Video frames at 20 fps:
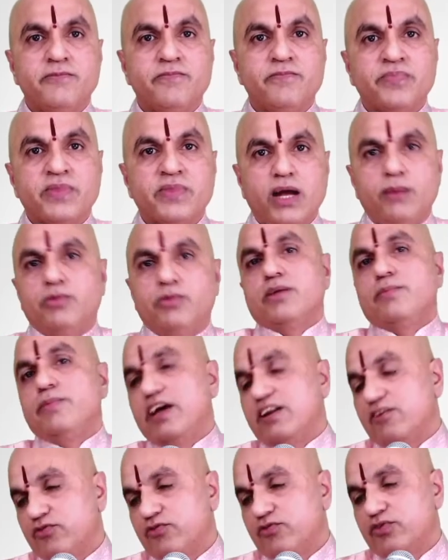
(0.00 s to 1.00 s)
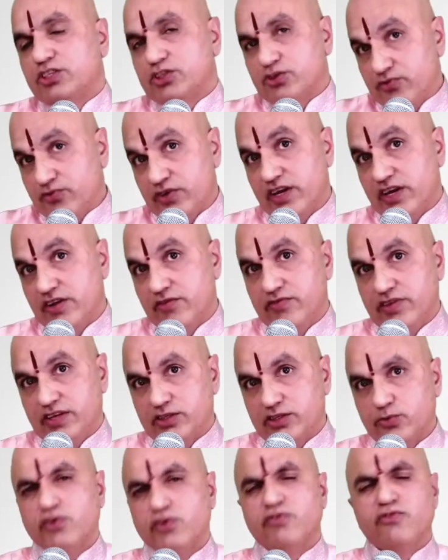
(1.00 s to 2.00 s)
about the benefits of forgiveness.
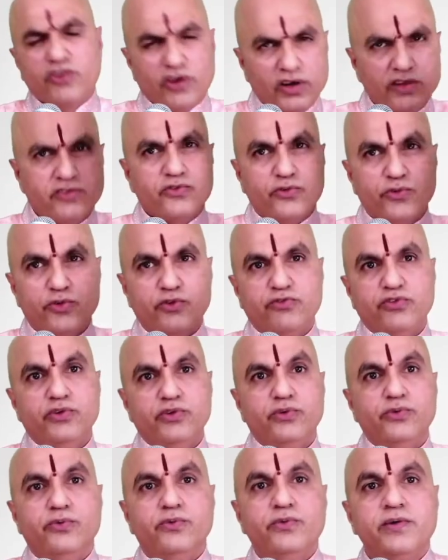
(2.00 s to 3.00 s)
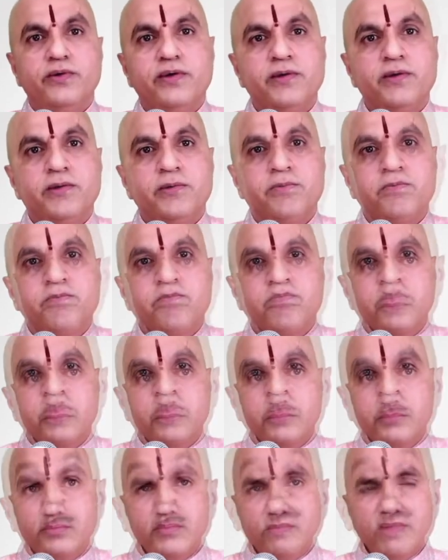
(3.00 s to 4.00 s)
We've gone through a few.
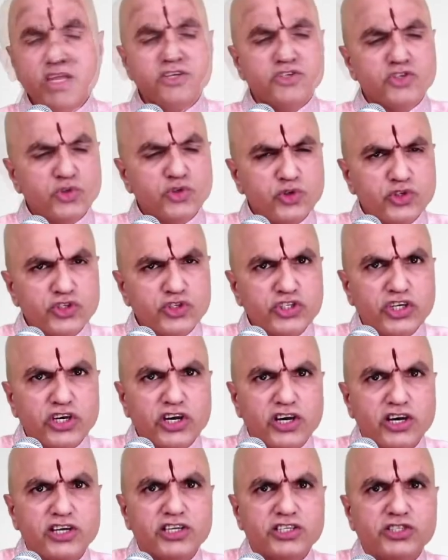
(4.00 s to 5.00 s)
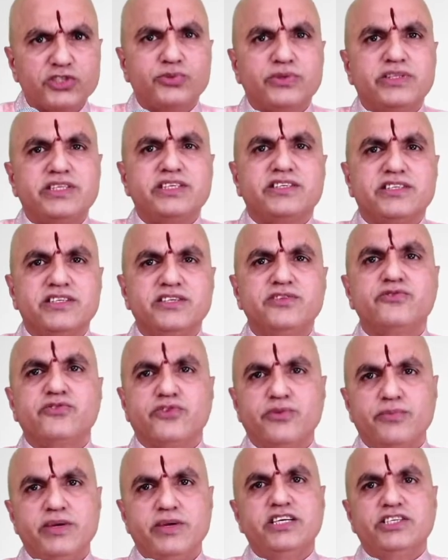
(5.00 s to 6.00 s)
So, charged with this
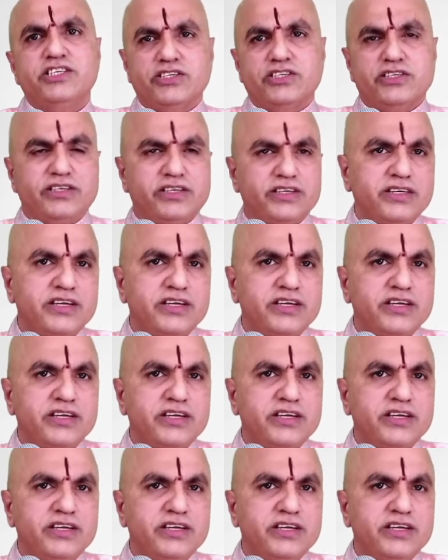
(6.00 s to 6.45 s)
information,